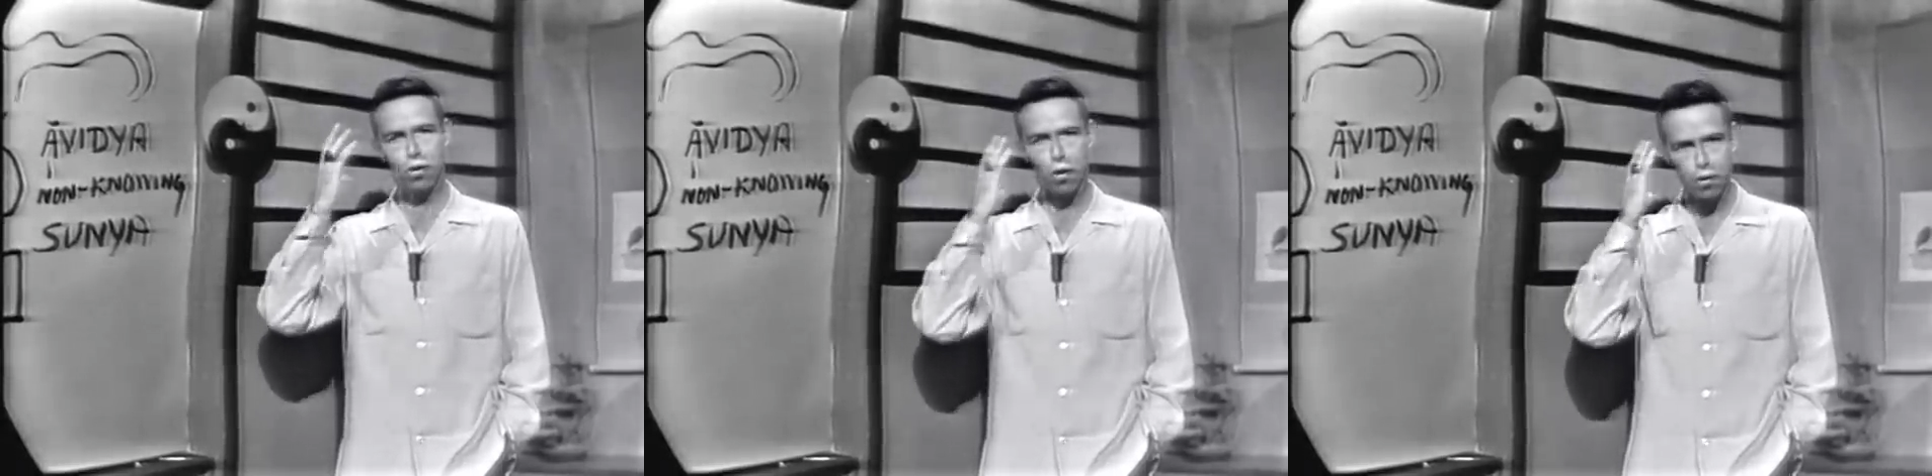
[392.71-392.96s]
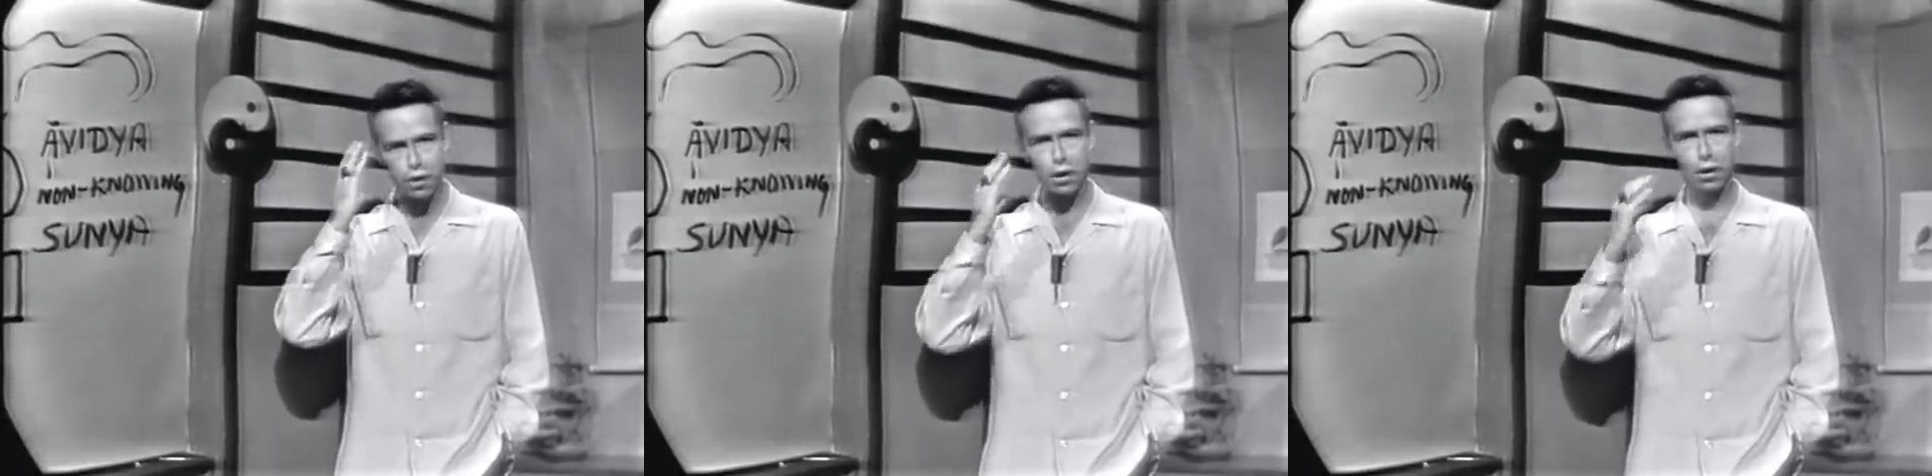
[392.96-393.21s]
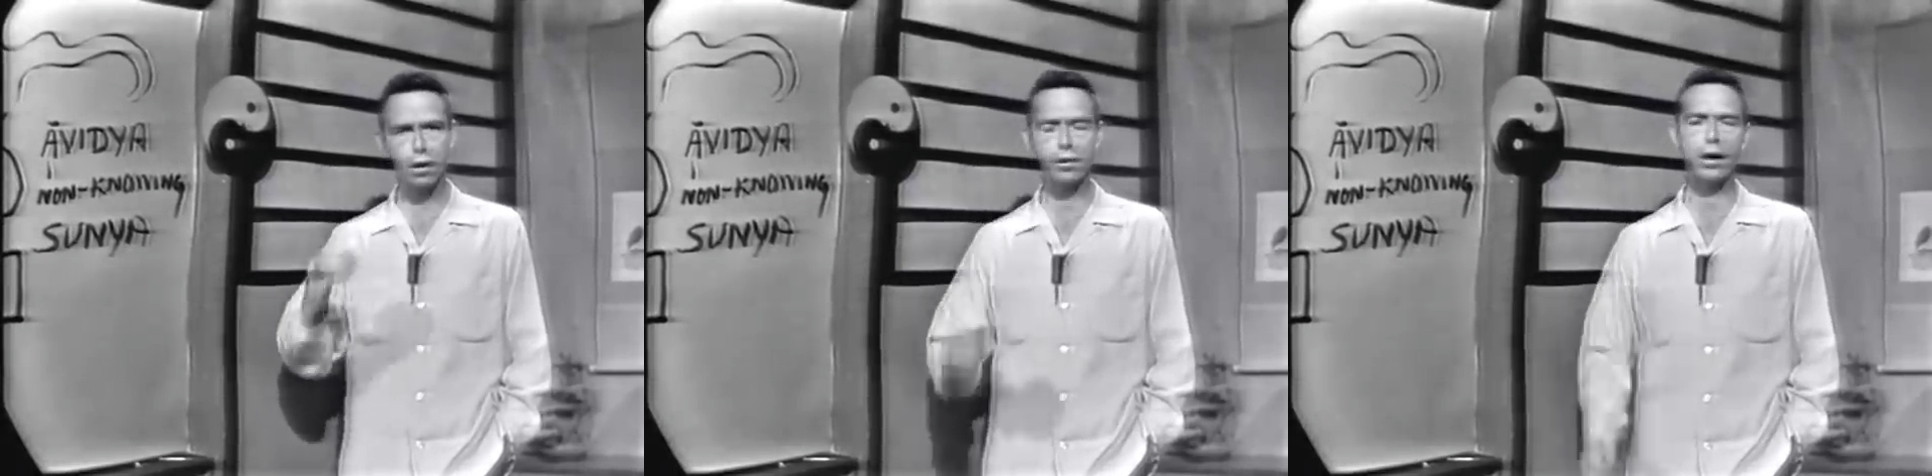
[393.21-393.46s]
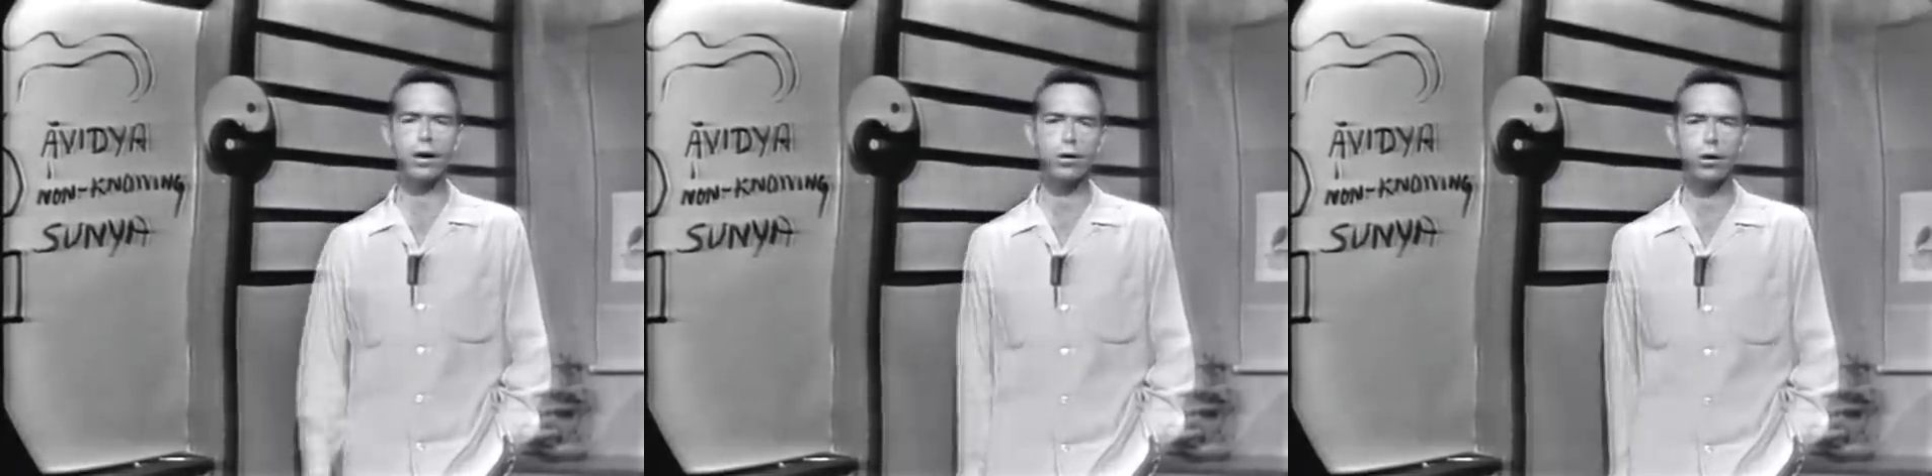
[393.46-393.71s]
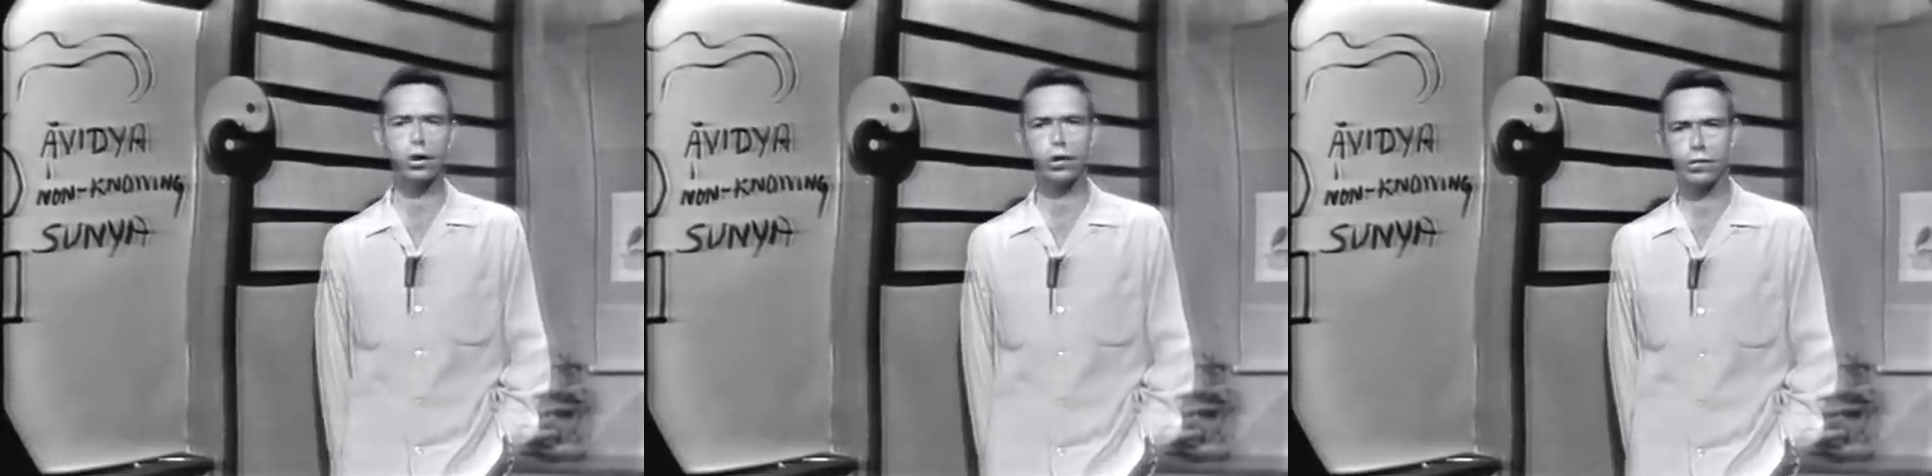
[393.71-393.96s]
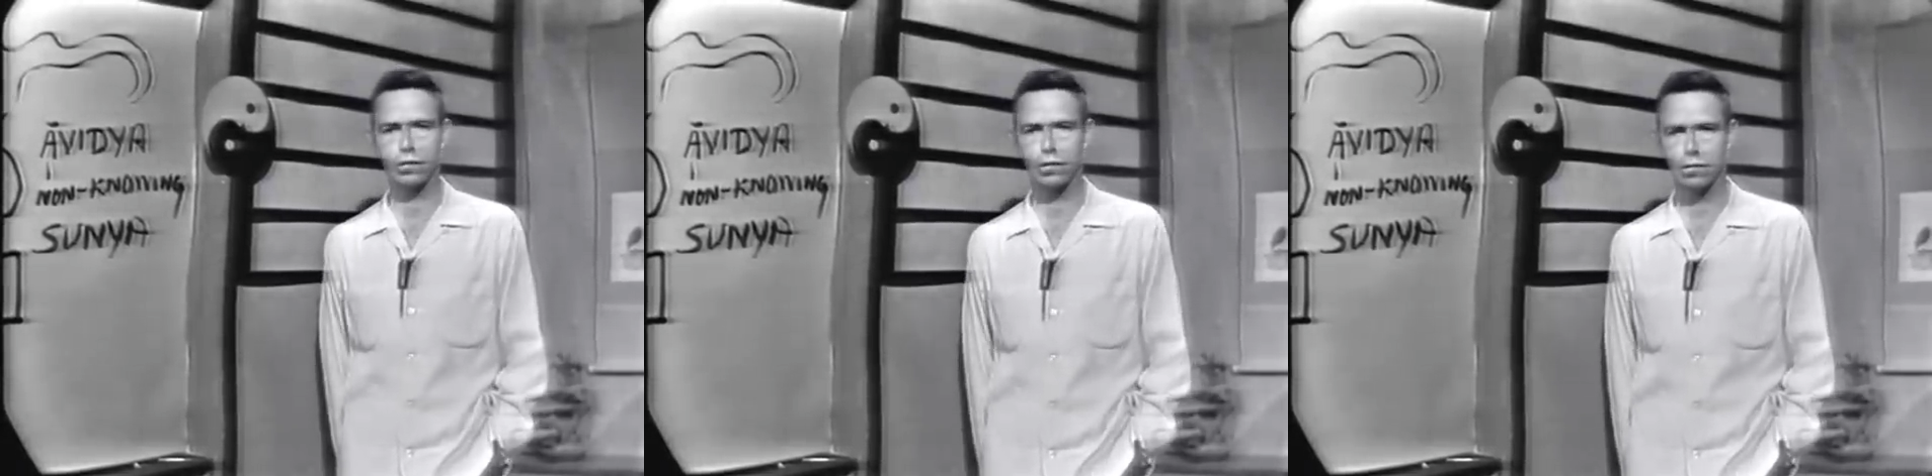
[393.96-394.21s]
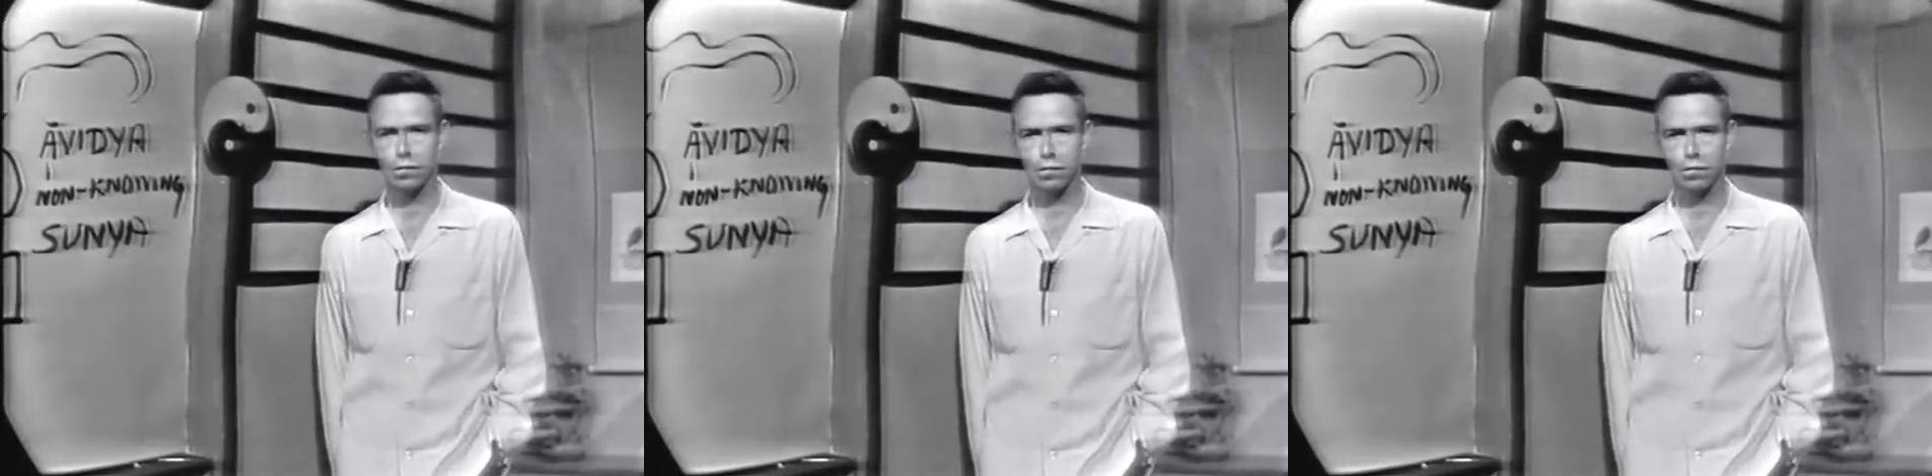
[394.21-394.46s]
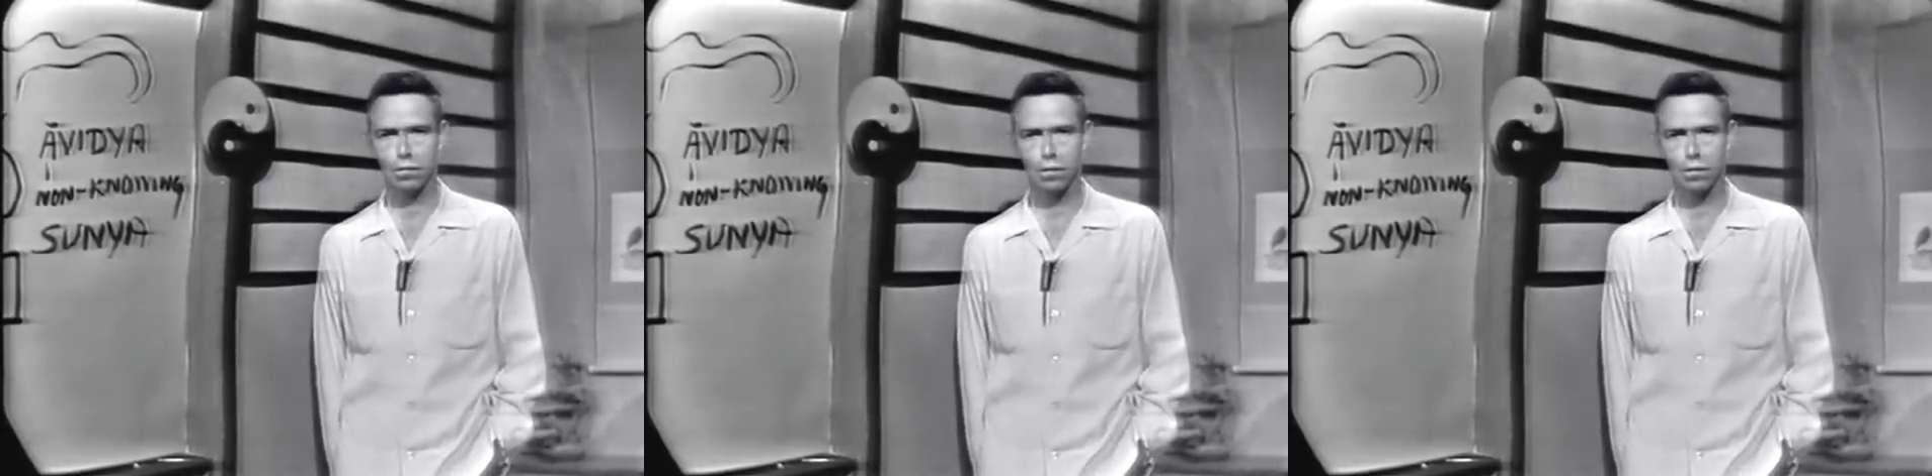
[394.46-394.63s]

dawning on our consciousness